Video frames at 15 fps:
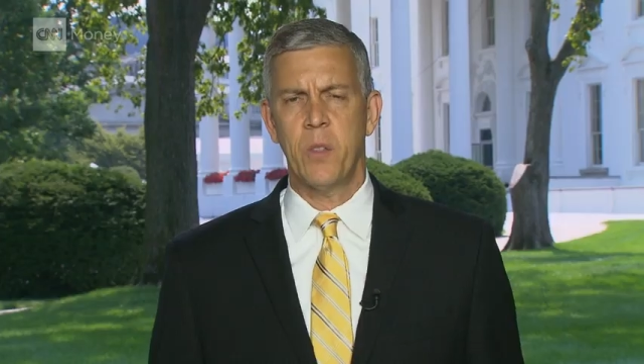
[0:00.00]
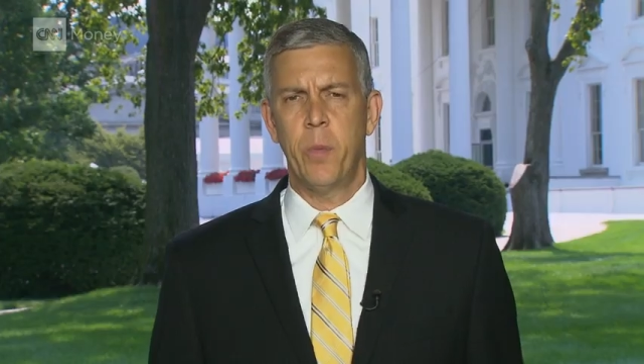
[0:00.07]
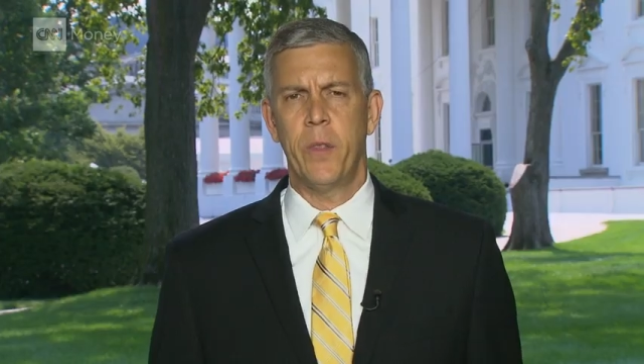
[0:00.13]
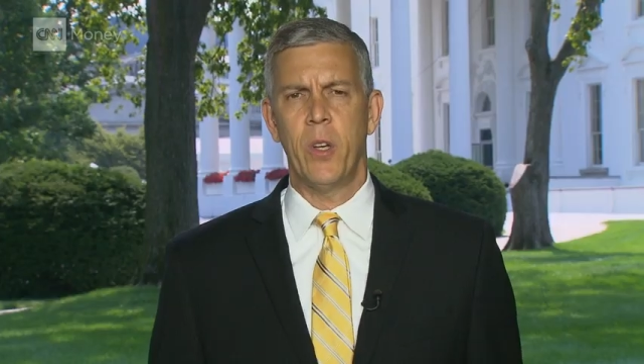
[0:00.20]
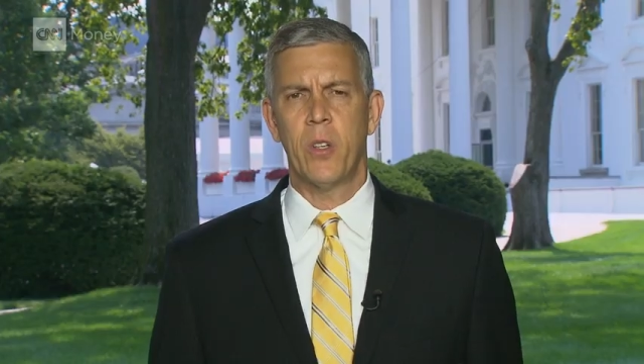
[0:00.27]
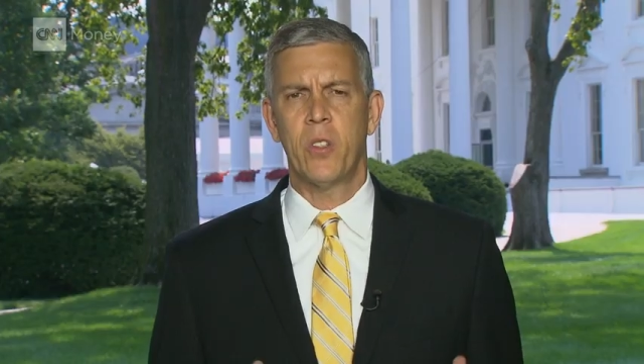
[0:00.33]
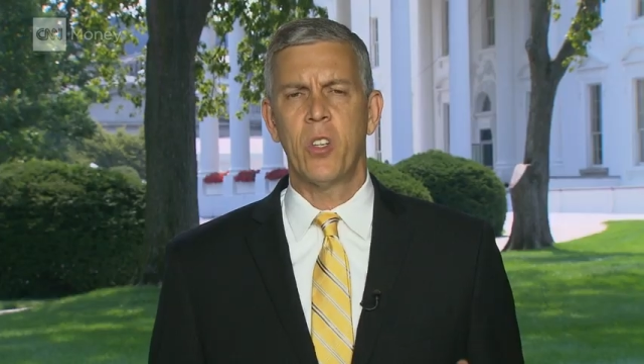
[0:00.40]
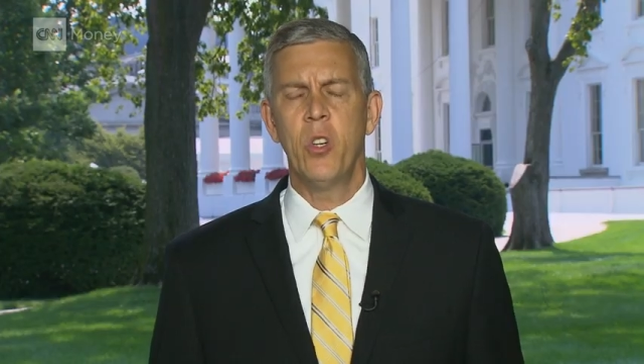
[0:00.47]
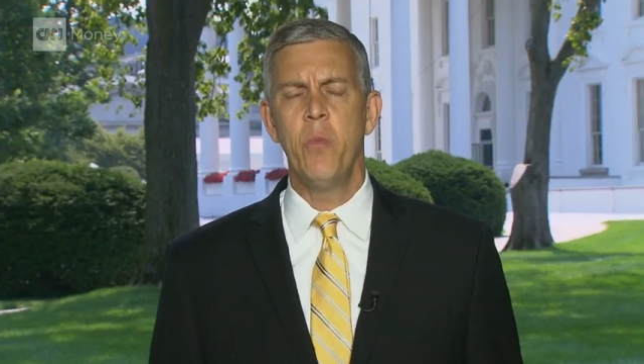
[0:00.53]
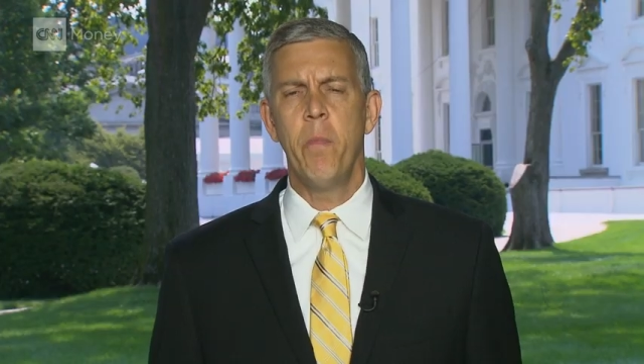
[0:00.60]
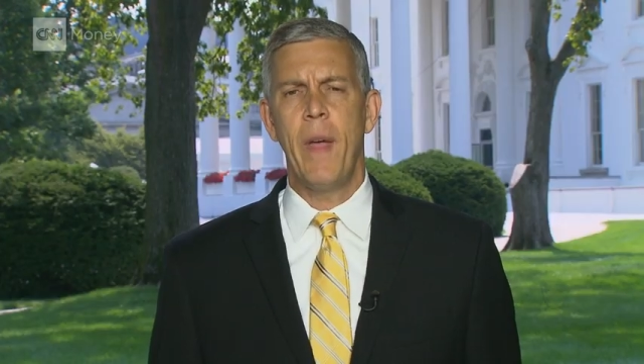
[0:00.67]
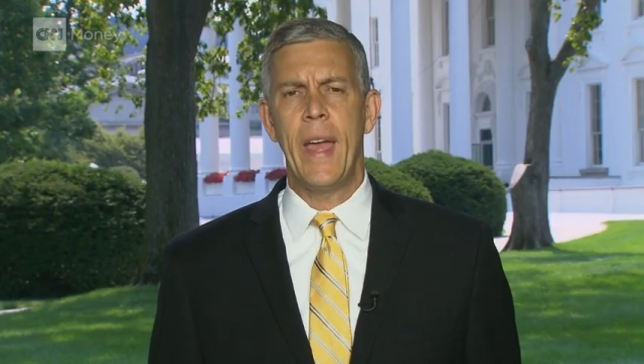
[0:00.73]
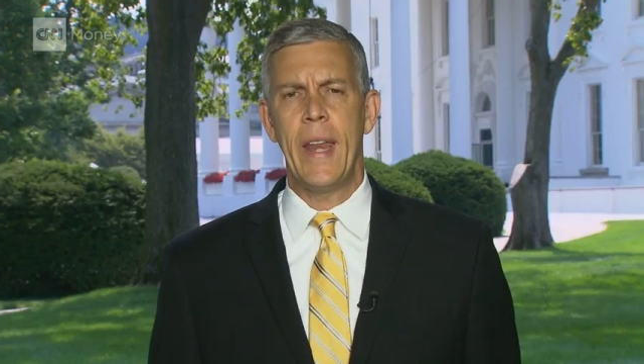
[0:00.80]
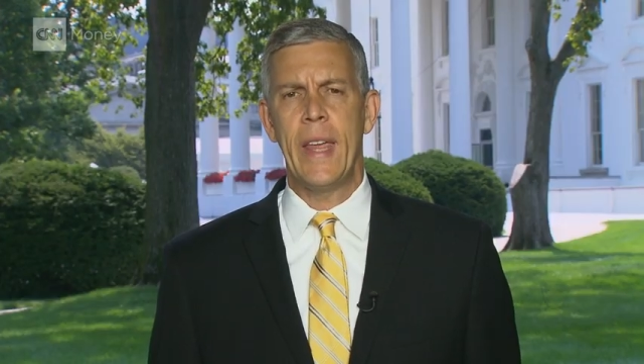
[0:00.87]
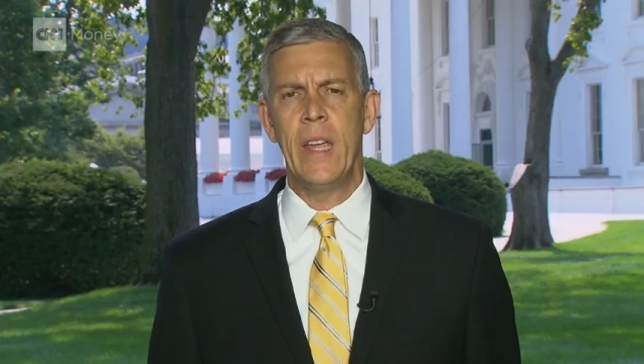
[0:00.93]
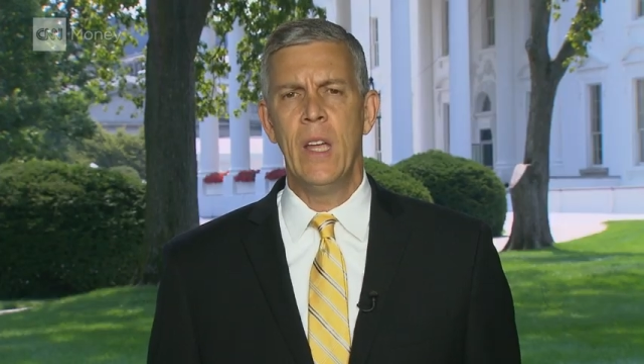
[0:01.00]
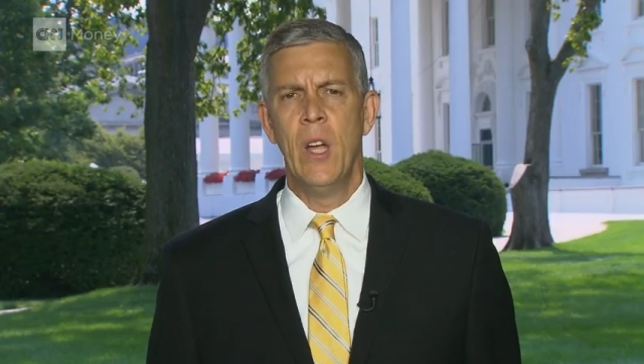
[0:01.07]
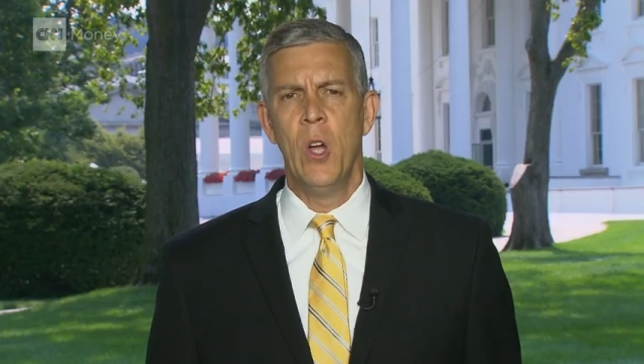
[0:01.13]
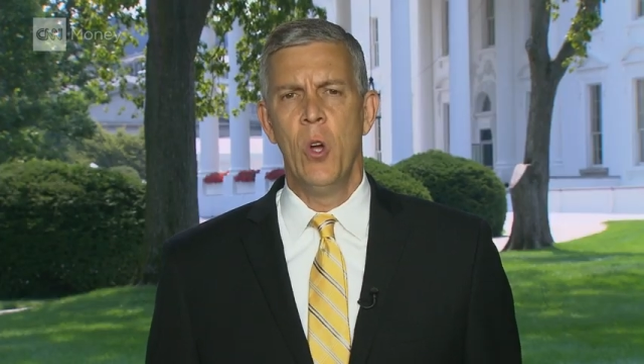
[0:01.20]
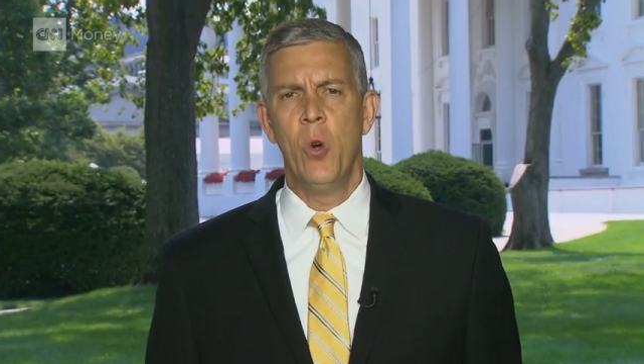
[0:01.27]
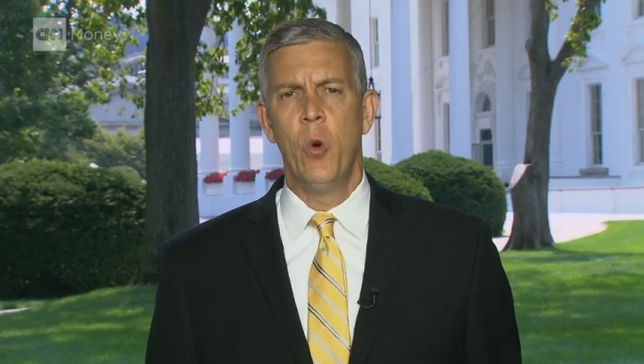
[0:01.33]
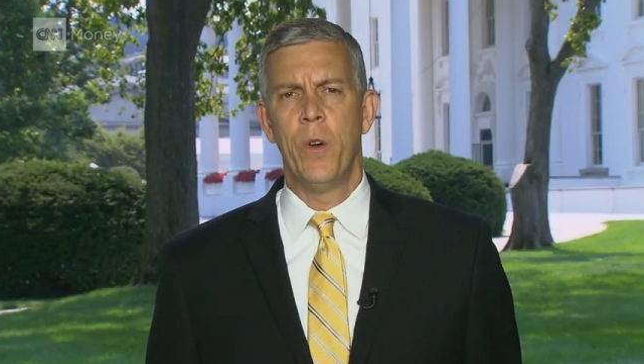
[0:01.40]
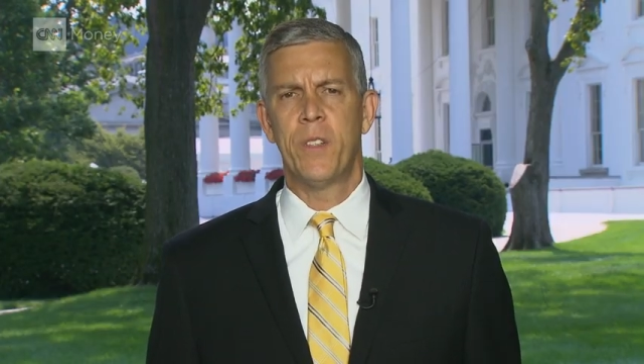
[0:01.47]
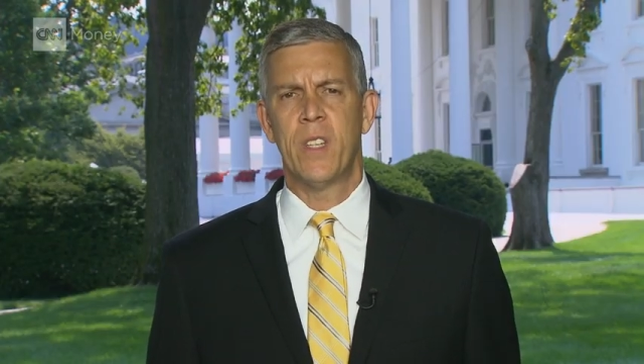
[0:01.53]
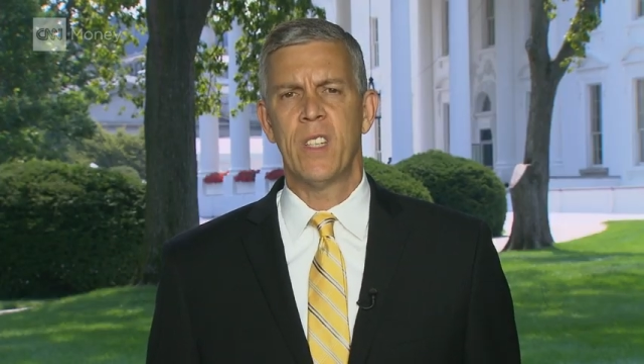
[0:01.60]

but there are too many who have